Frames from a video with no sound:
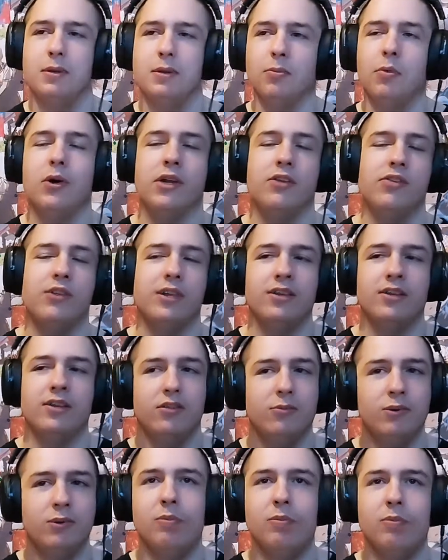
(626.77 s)
More or less like
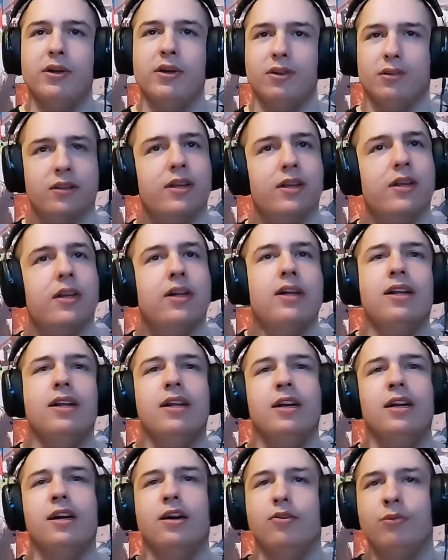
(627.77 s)
this, but better.
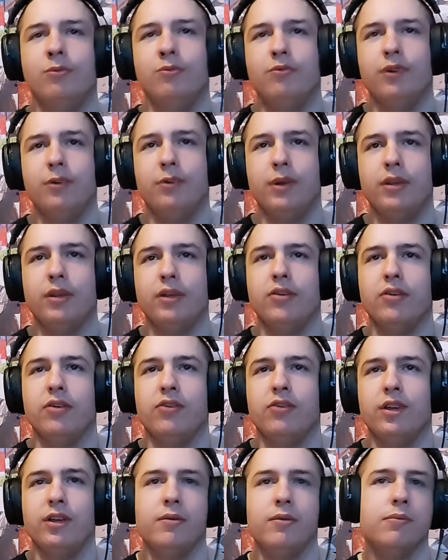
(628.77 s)
A room filled with
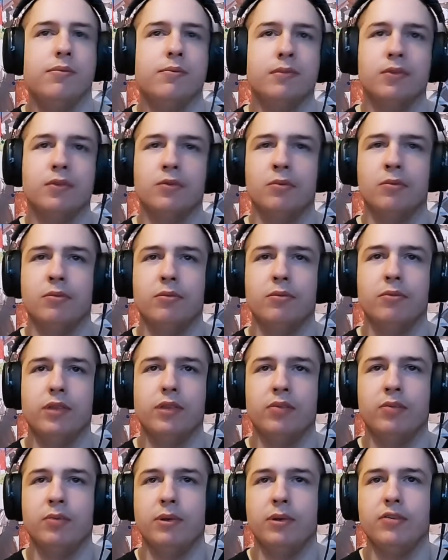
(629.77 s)
technology, room
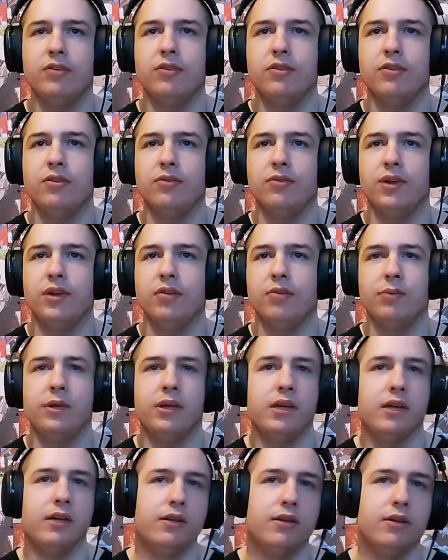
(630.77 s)
that mimics the feeling of
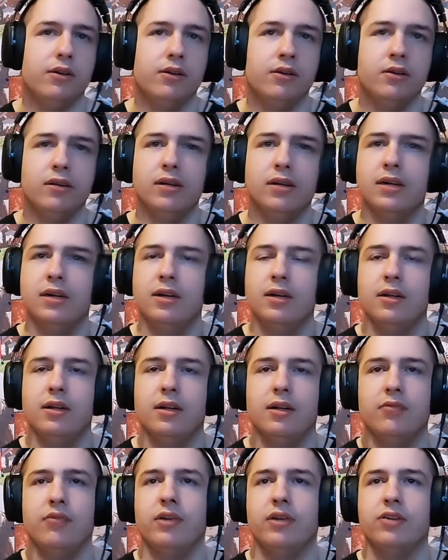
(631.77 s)
being outdoor,
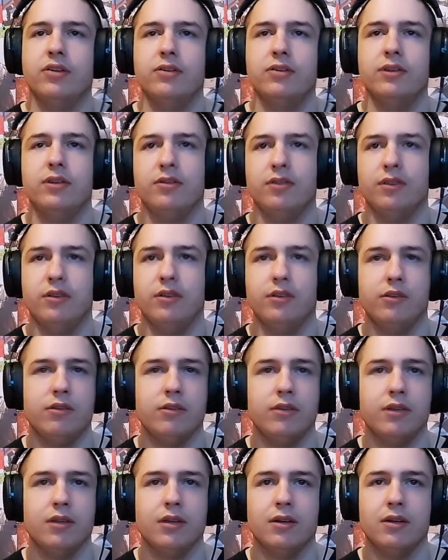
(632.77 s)
different
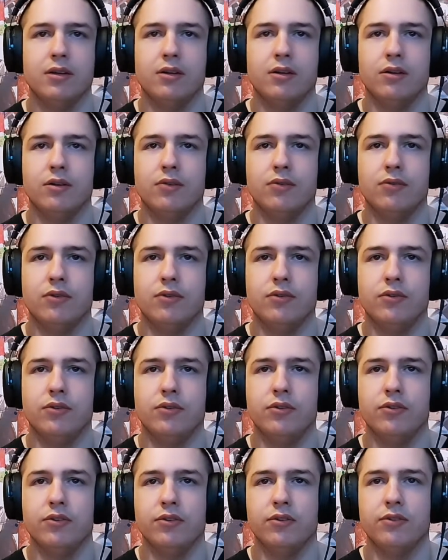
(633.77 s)
activities, full of
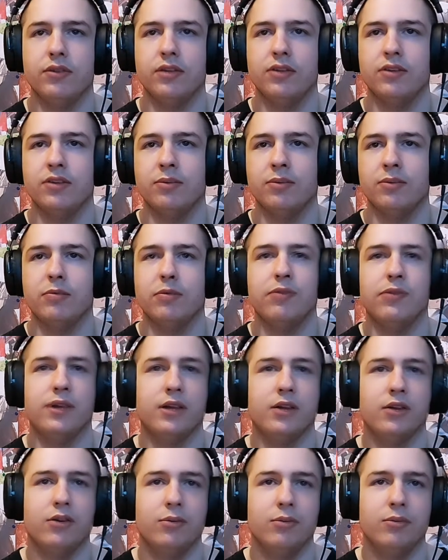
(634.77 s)
cute soft things that make me feel
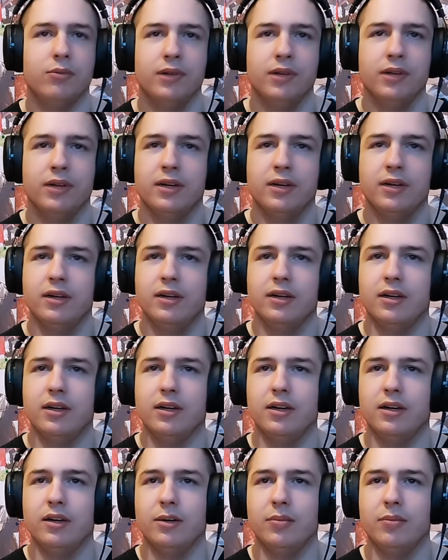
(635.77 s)
at home,
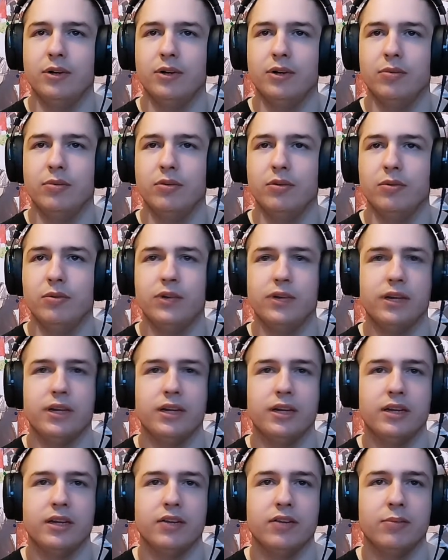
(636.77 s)
breakable object that
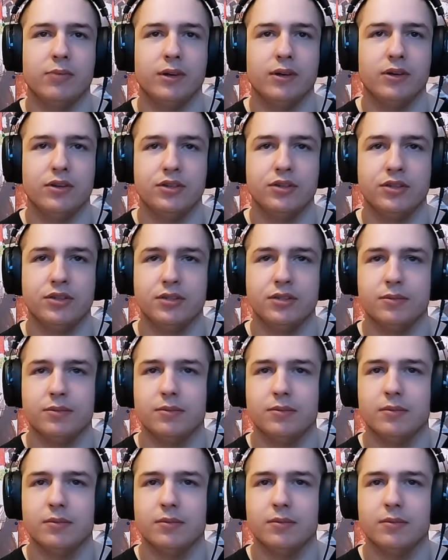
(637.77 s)
I can smash,